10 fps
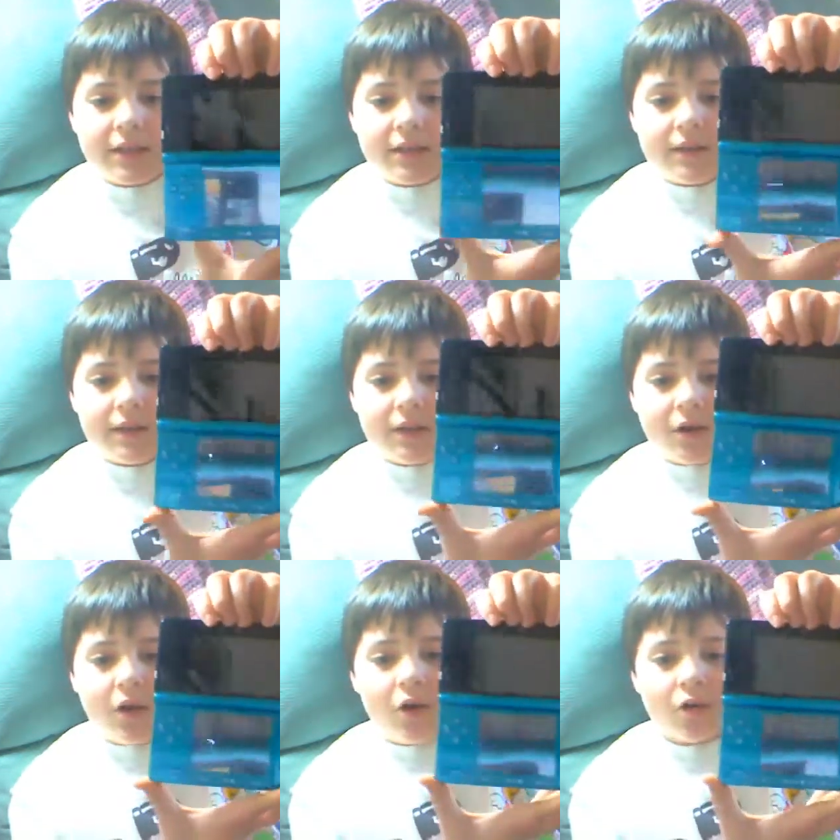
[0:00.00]
the
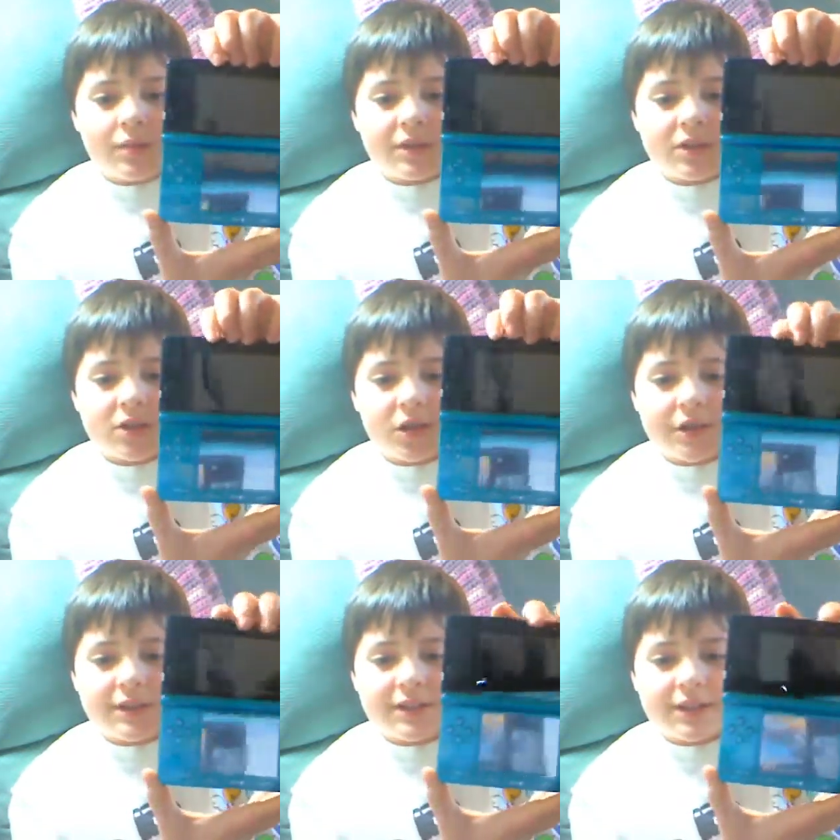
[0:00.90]
home, start,
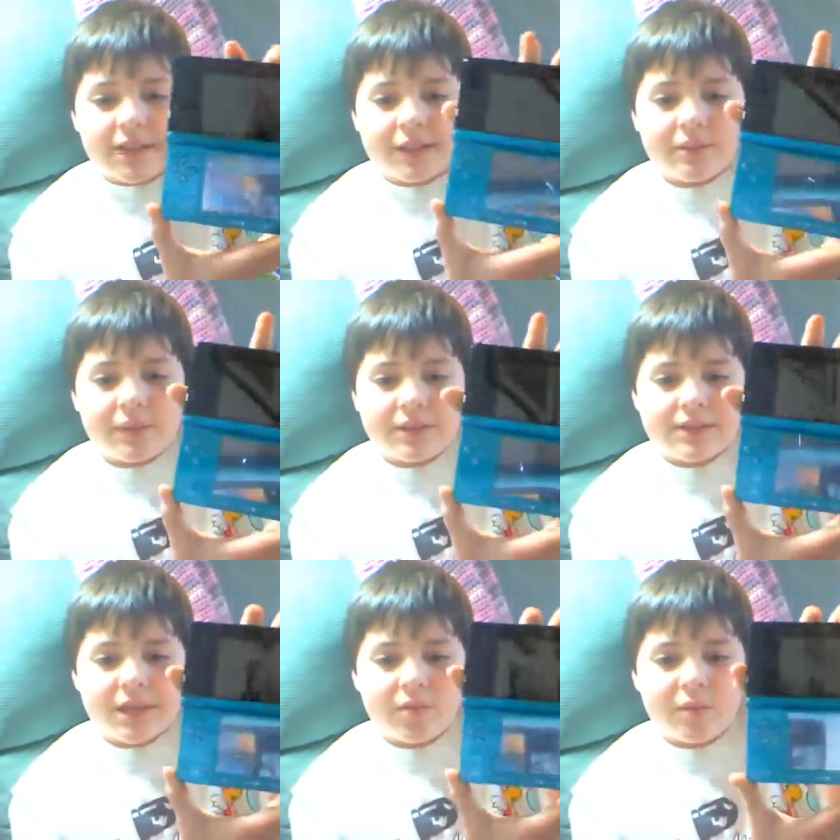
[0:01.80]
and select
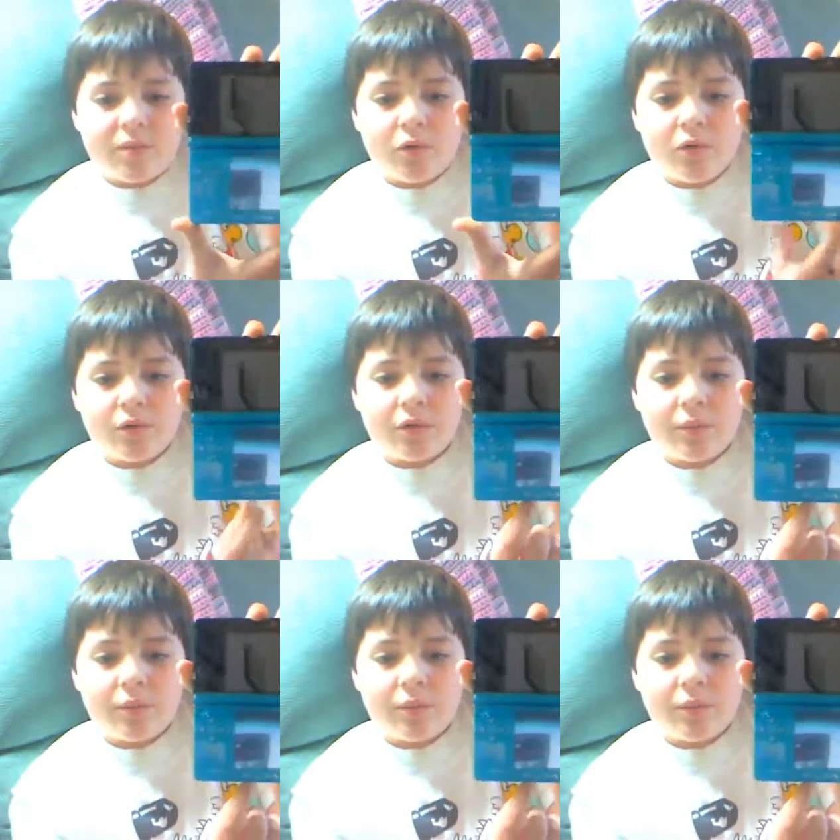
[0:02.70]
buttons have been moved